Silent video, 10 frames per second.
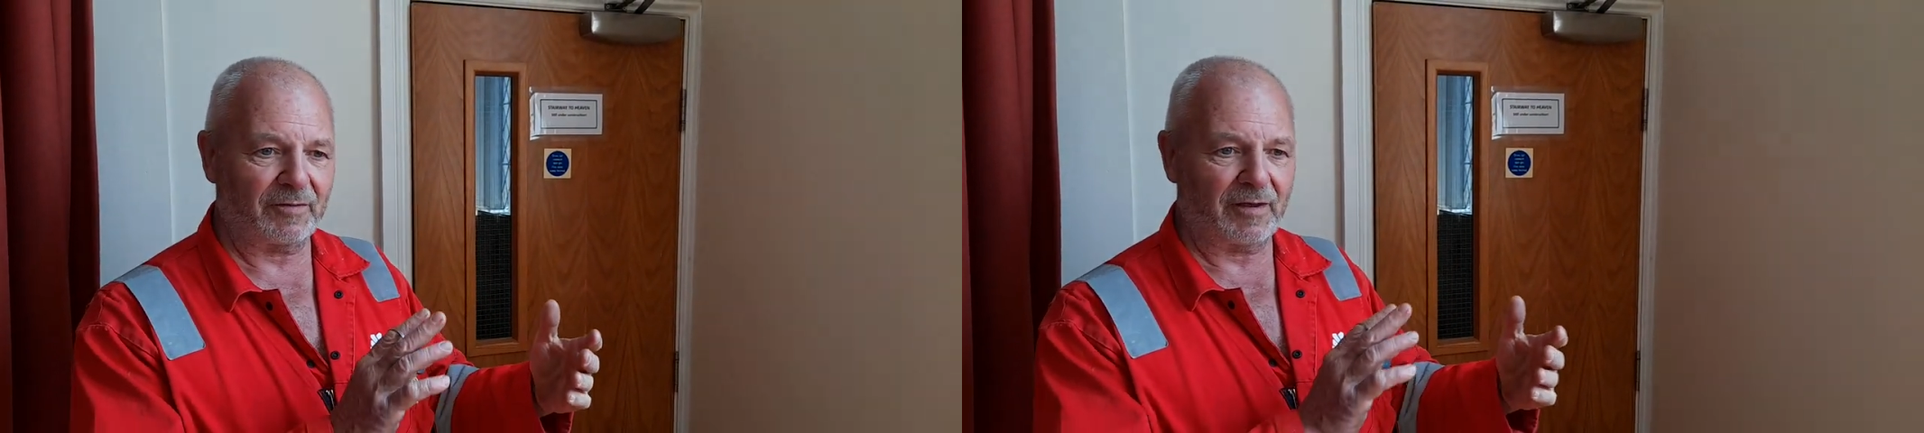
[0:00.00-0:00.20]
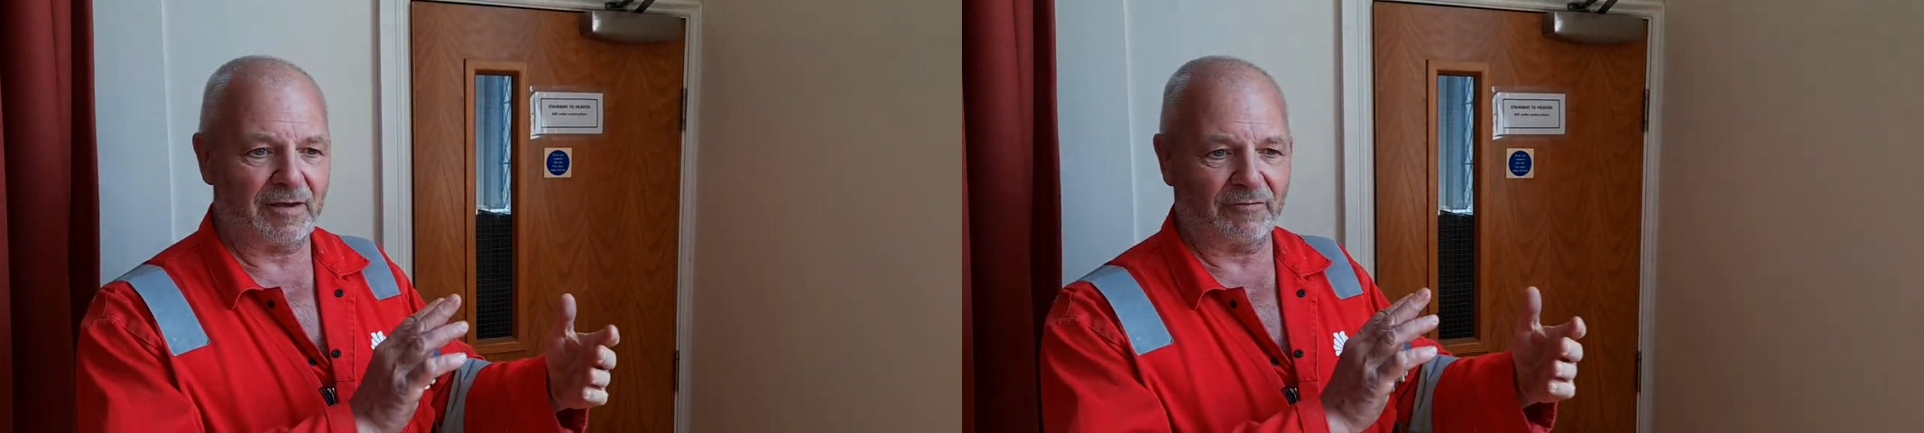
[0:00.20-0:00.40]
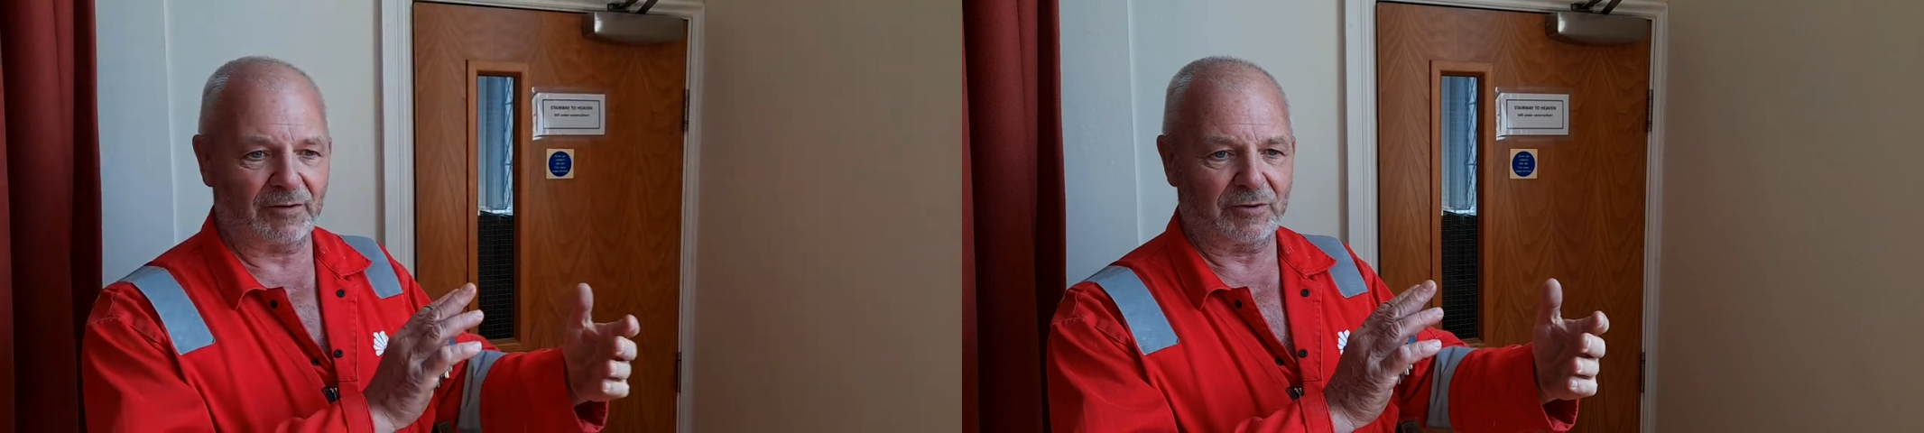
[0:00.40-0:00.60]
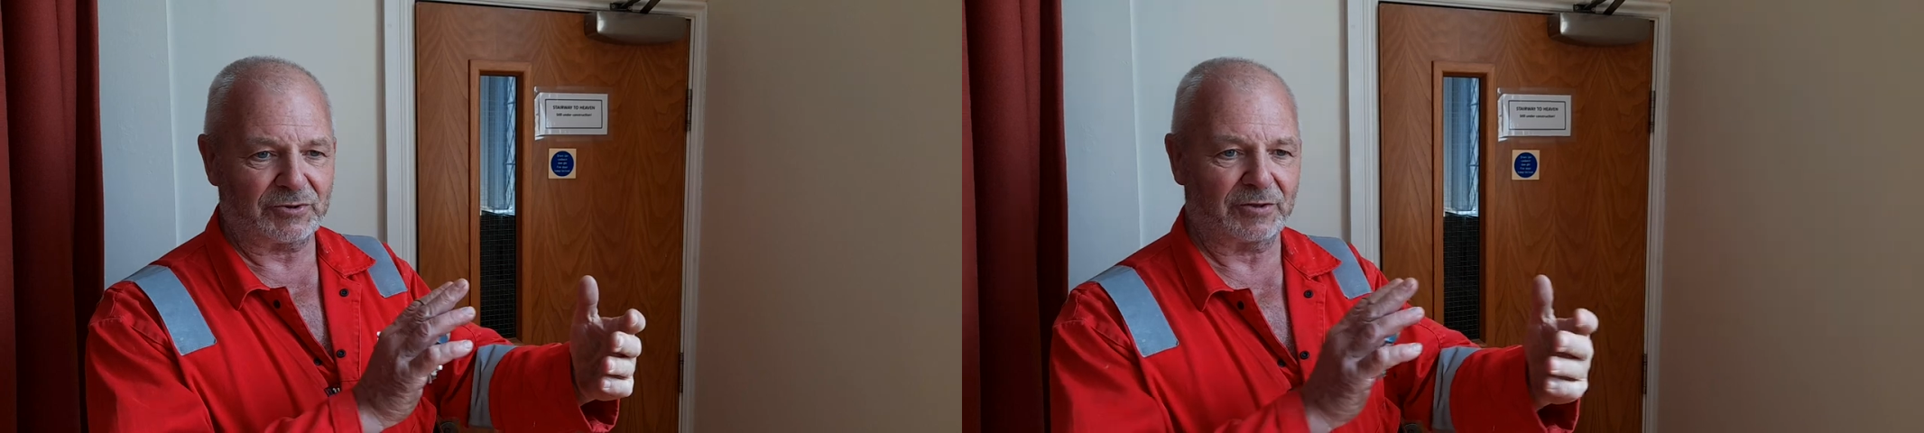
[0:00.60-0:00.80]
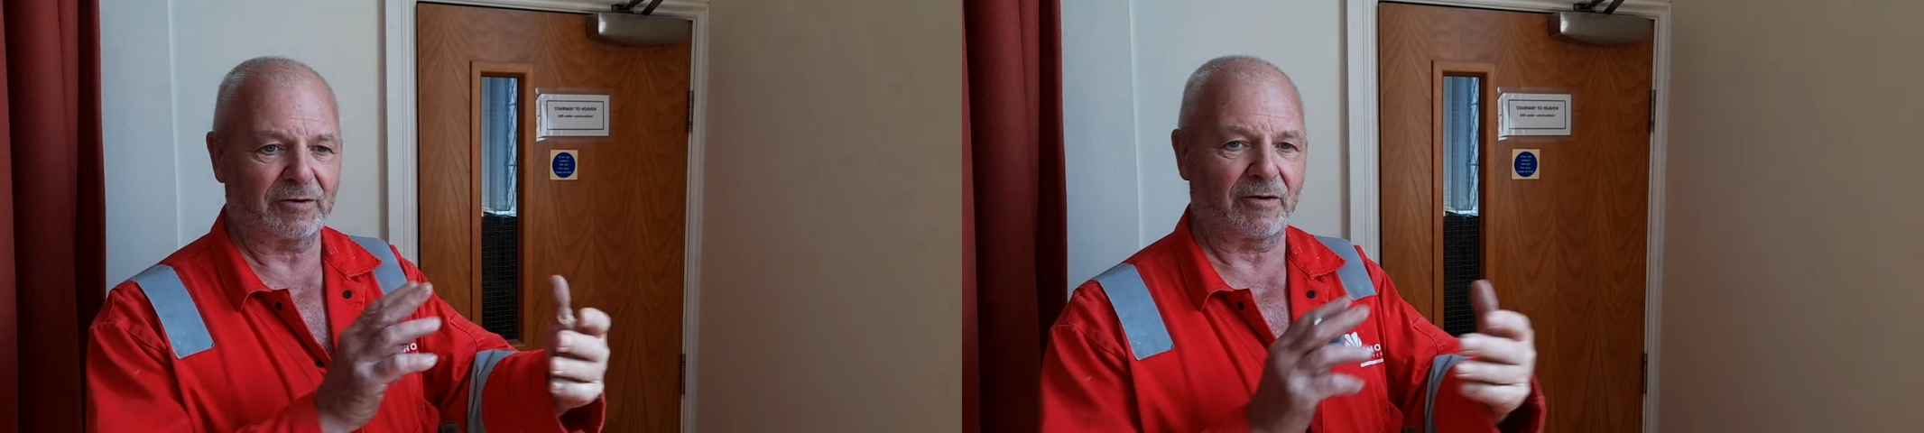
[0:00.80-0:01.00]

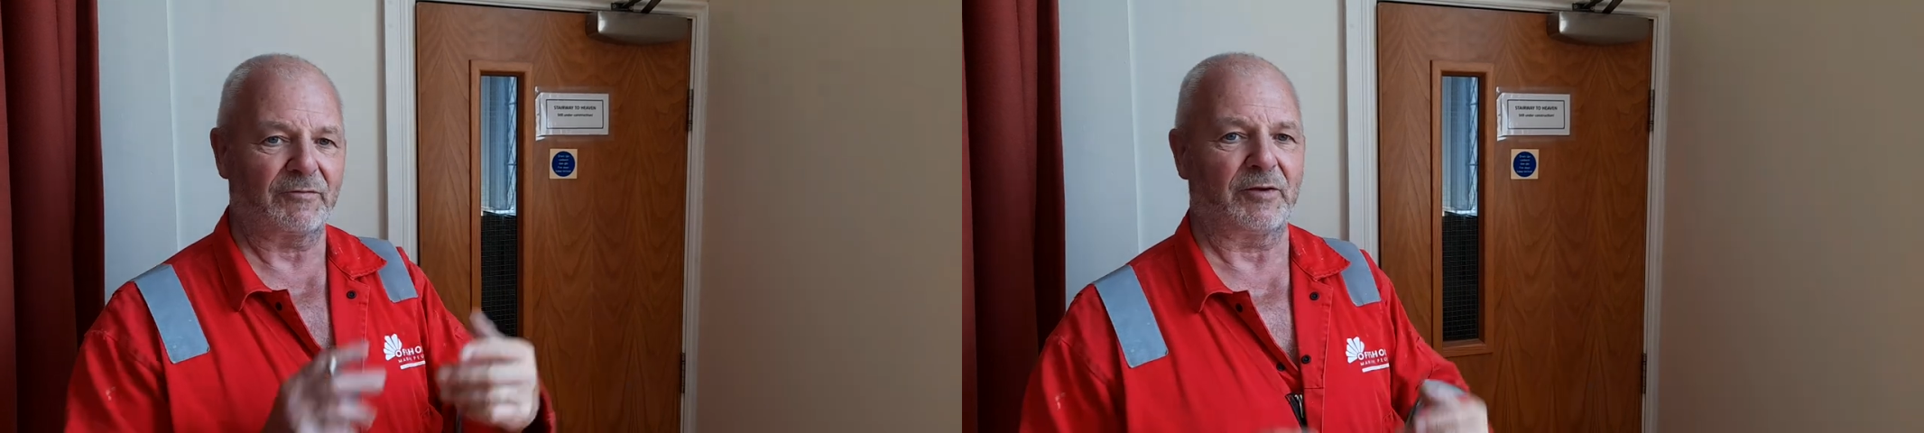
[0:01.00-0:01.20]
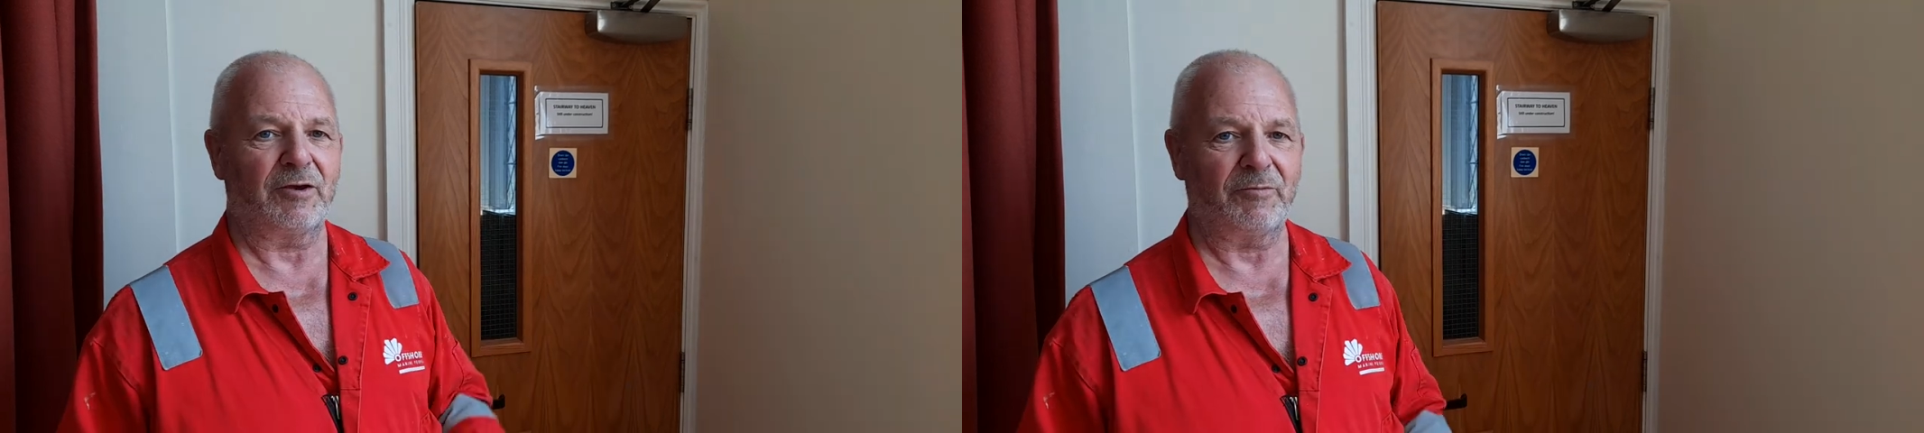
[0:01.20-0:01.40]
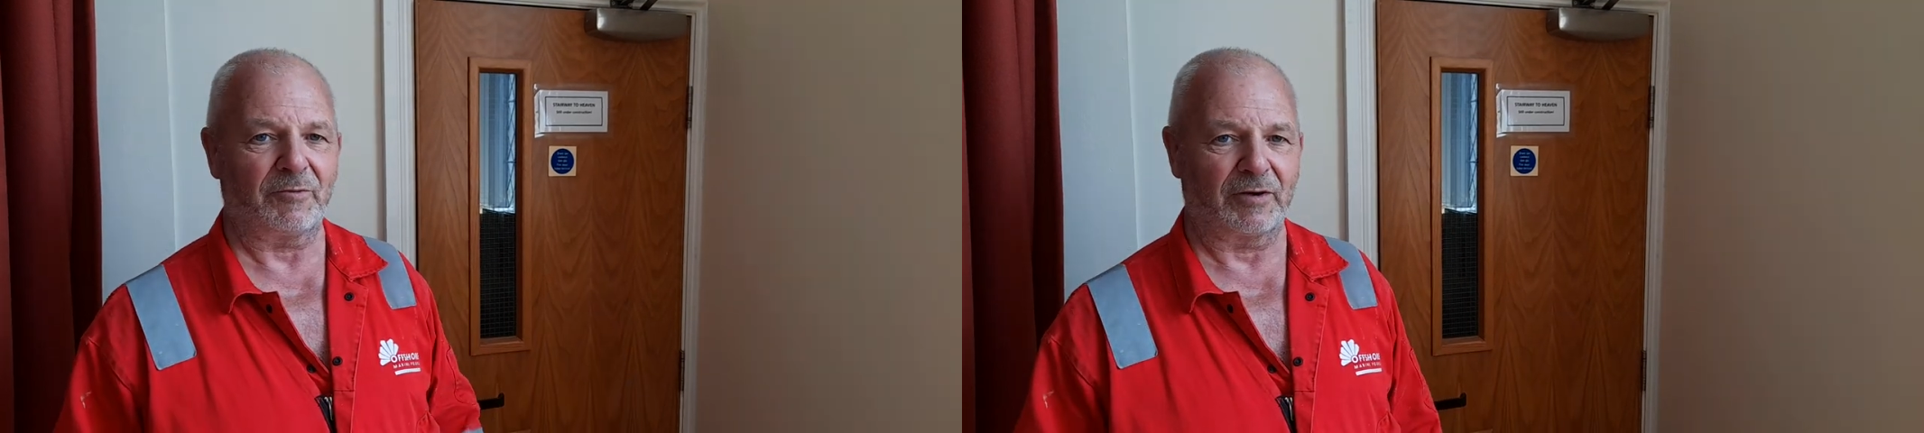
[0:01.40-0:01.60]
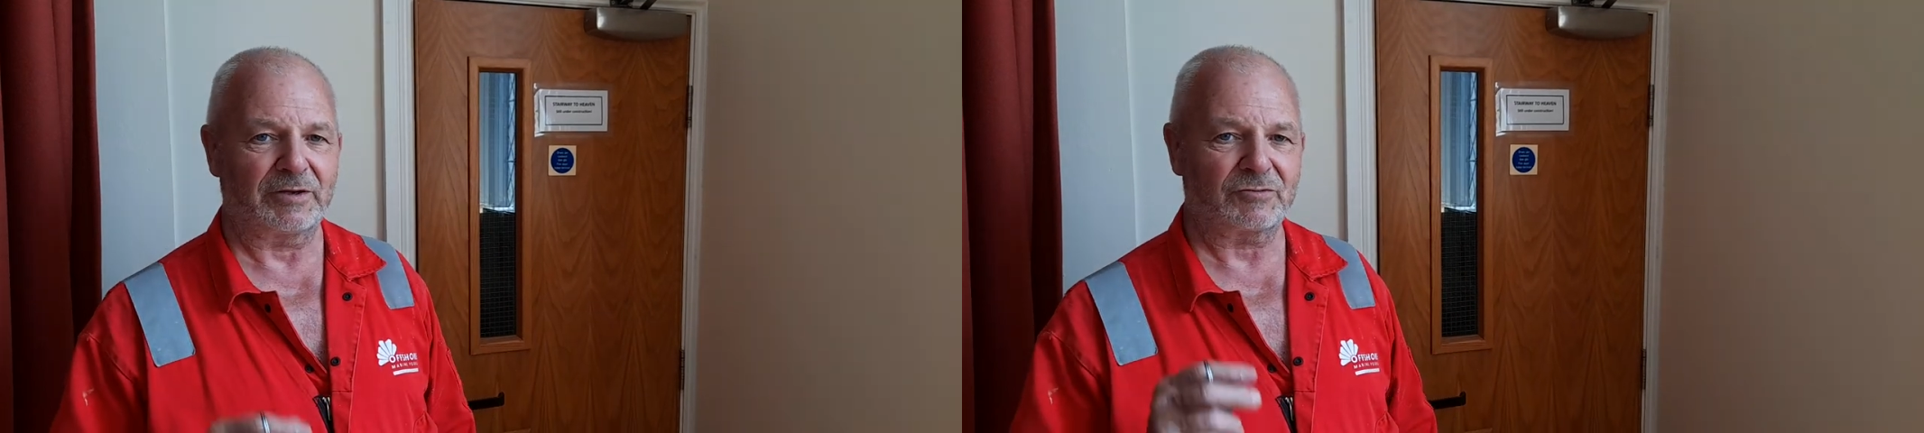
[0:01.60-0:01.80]
evolution of the human race